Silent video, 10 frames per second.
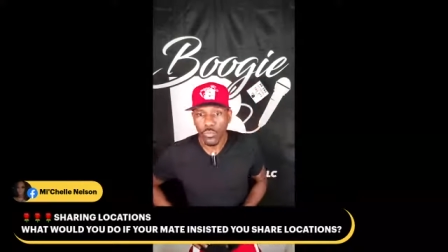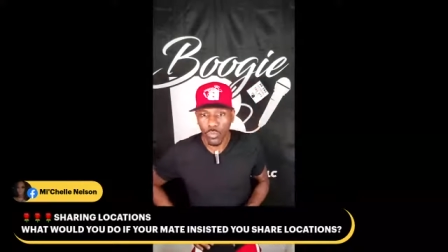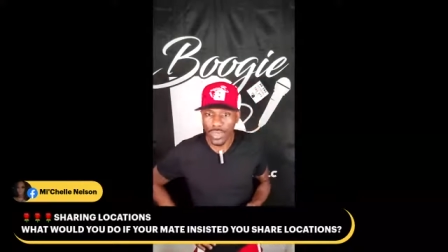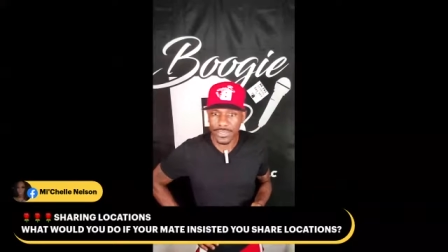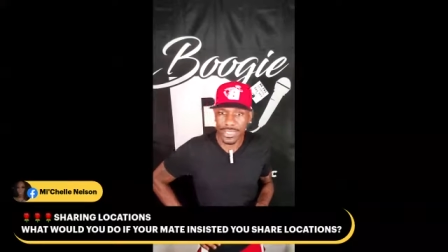
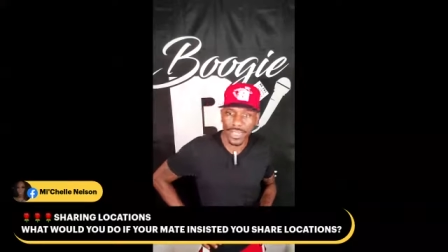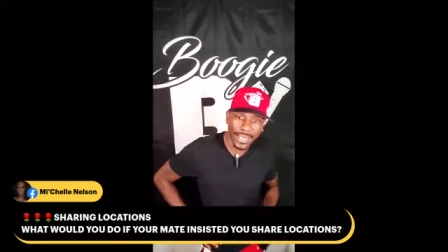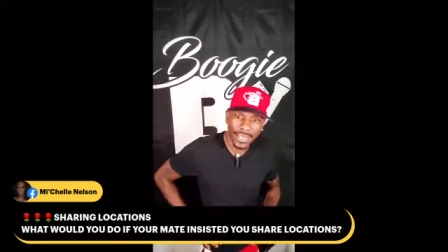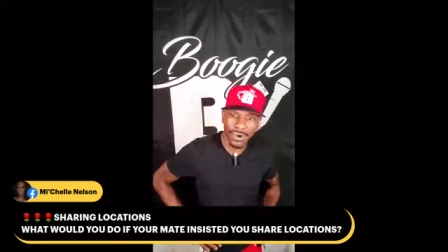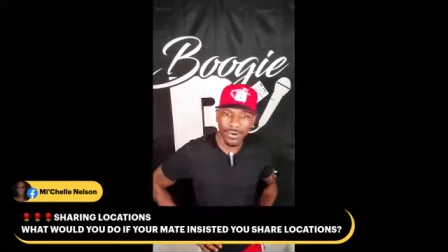What the
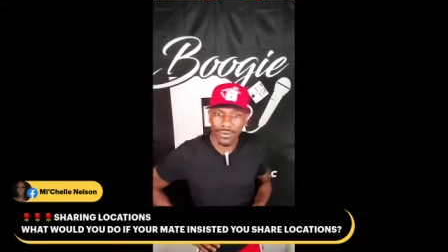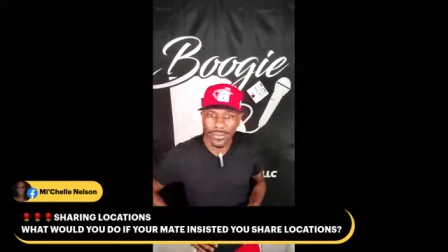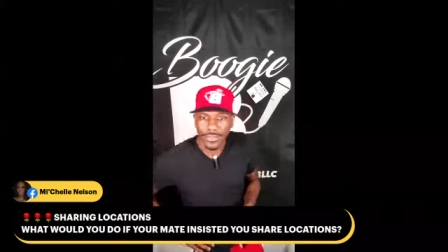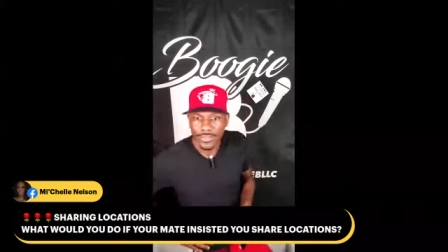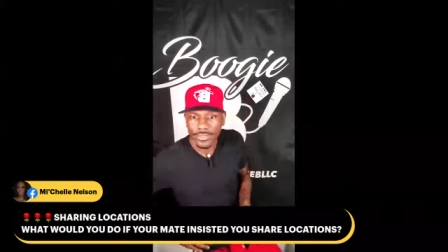hell?
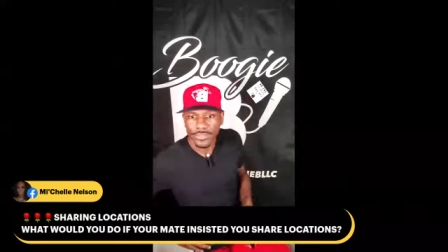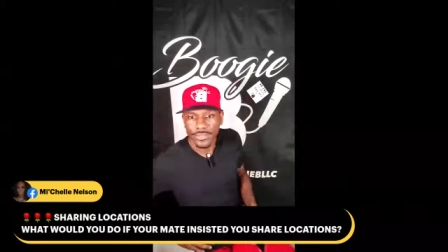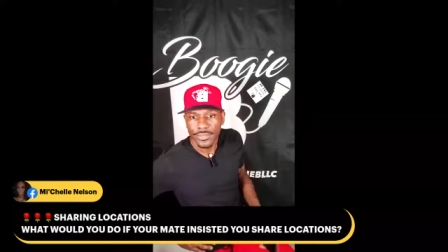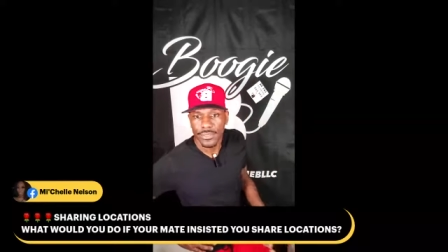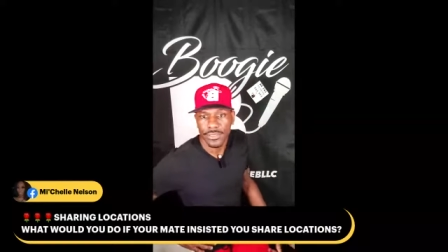
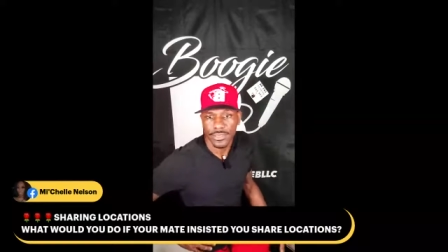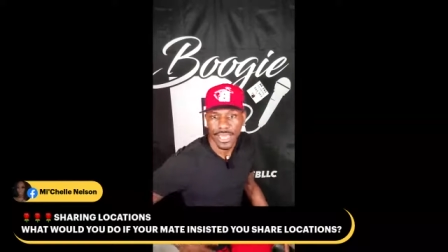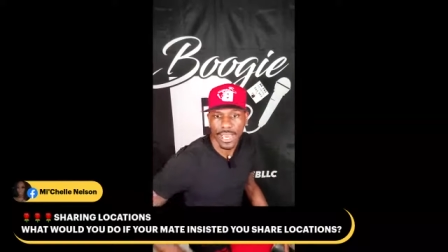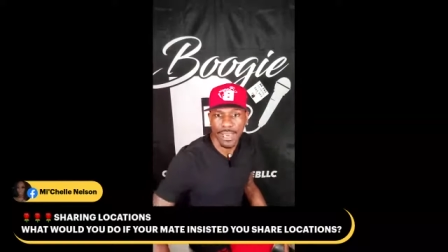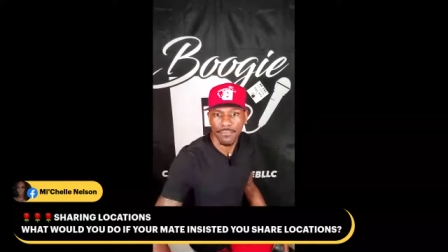
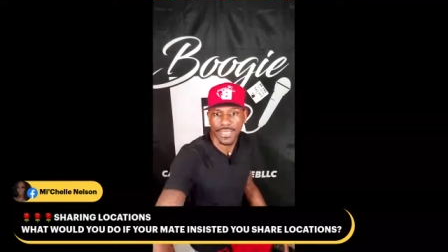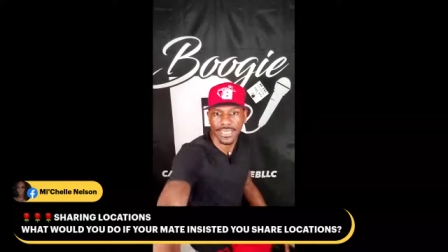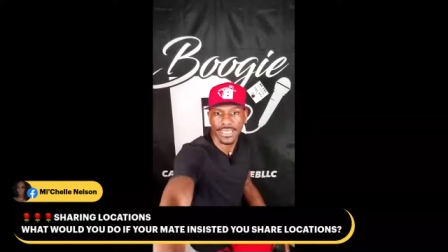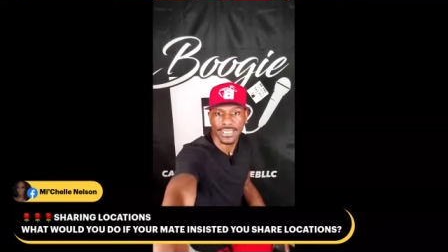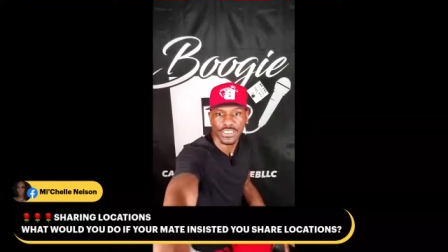Nah,
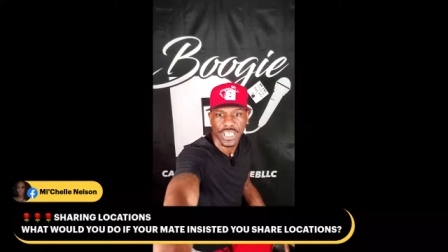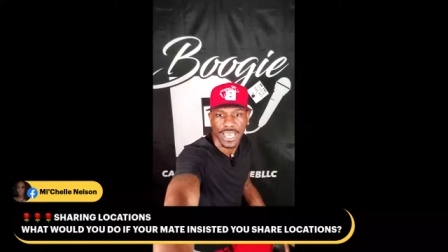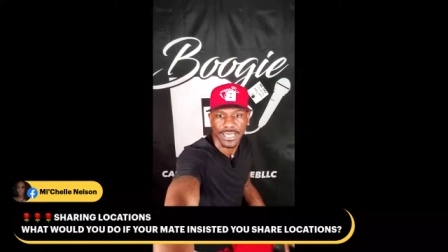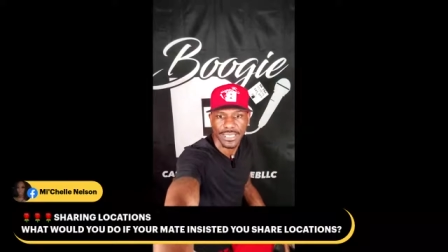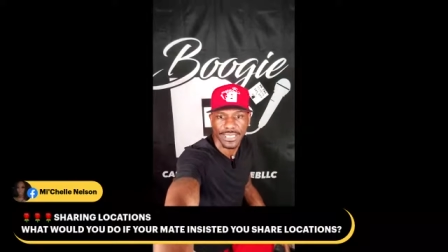men get
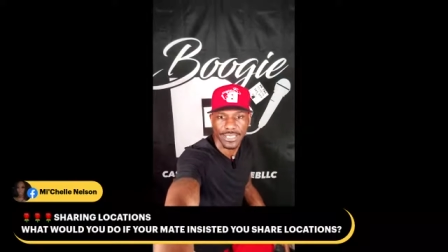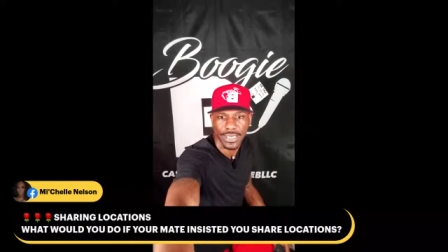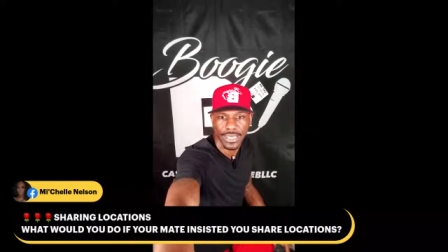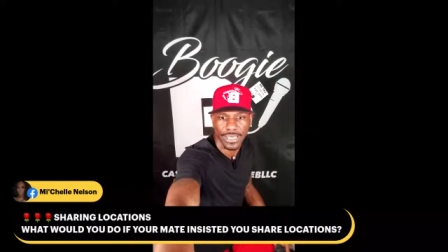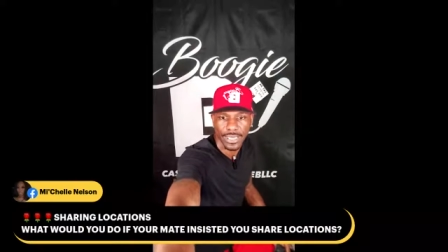shot and,
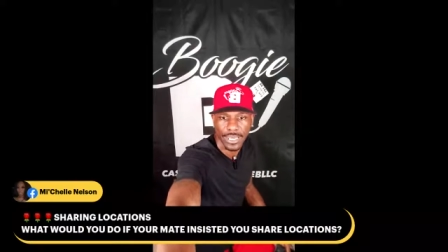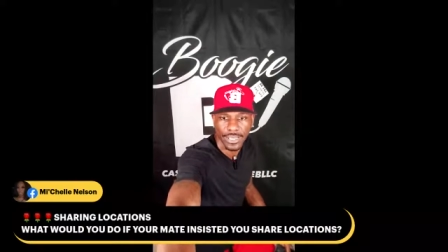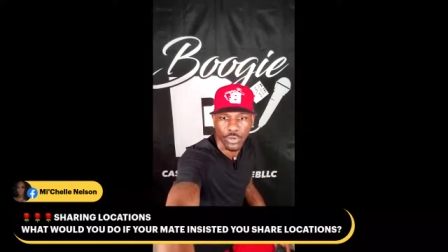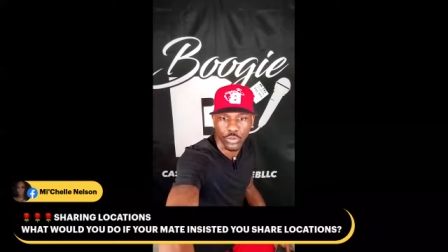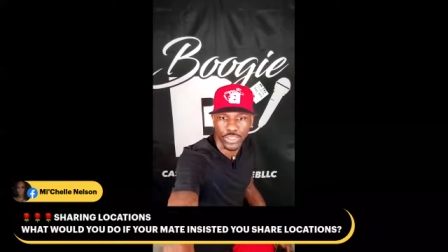and,
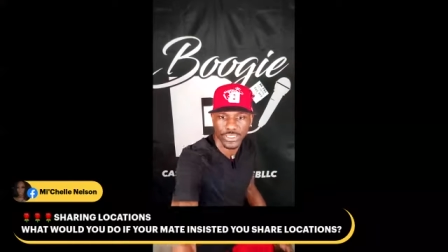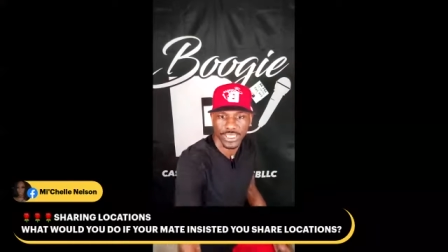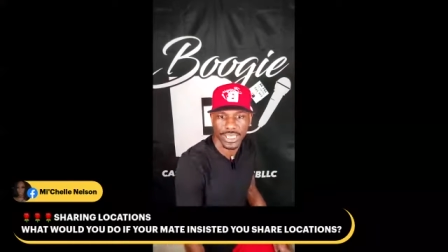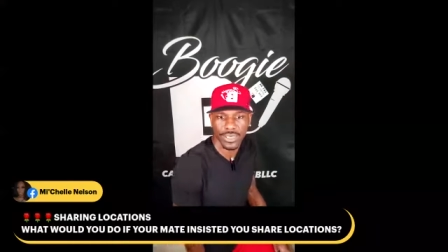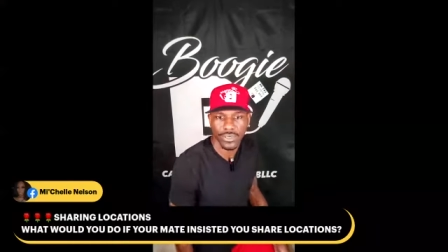and go to
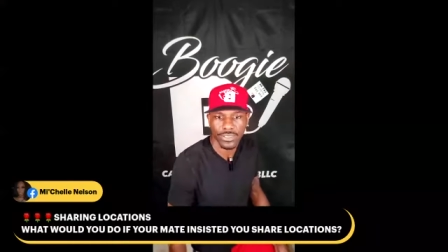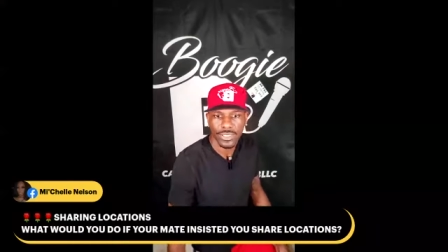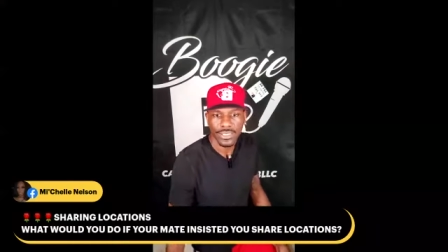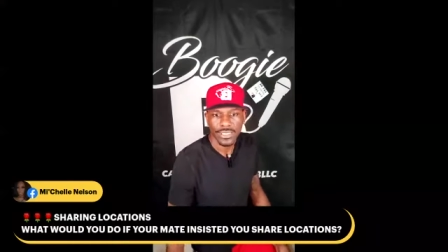jail.